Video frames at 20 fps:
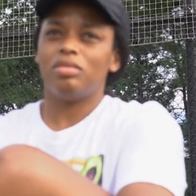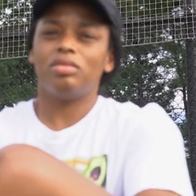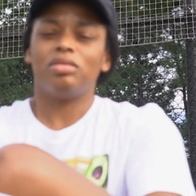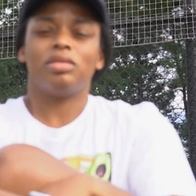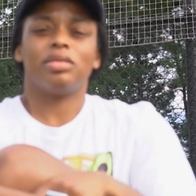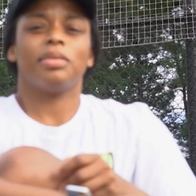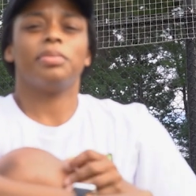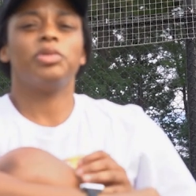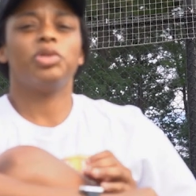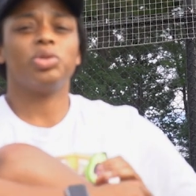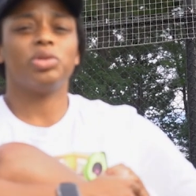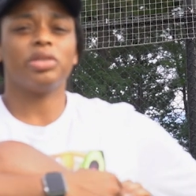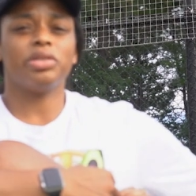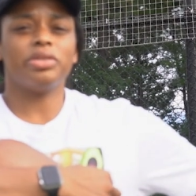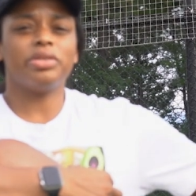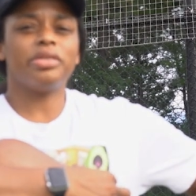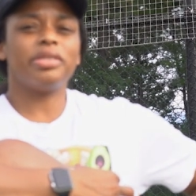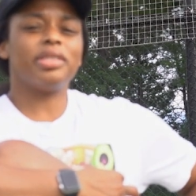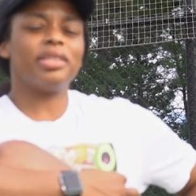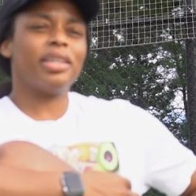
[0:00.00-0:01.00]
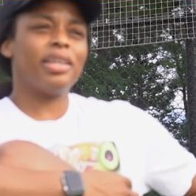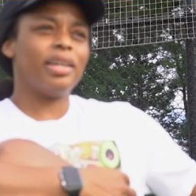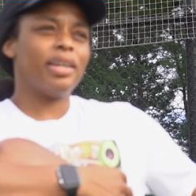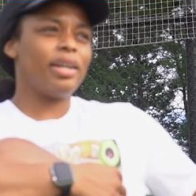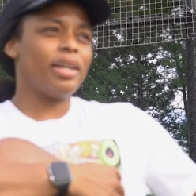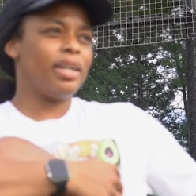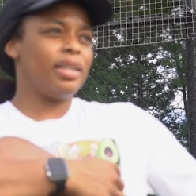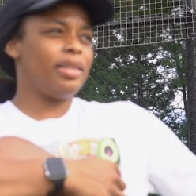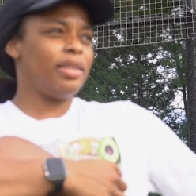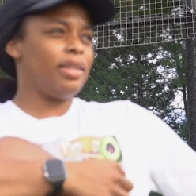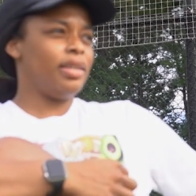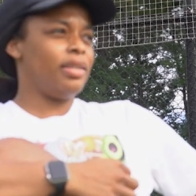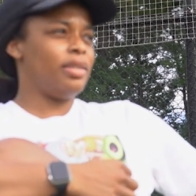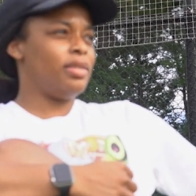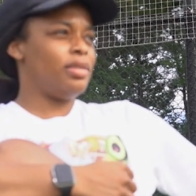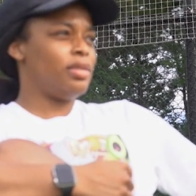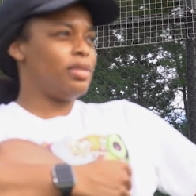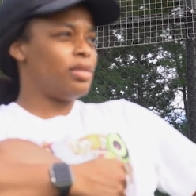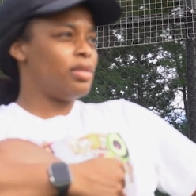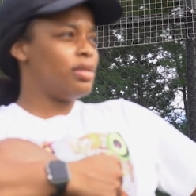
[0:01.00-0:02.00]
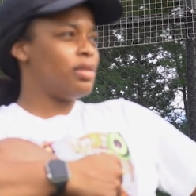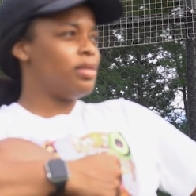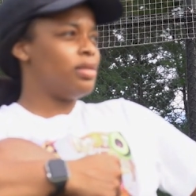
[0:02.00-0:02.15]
some drills and then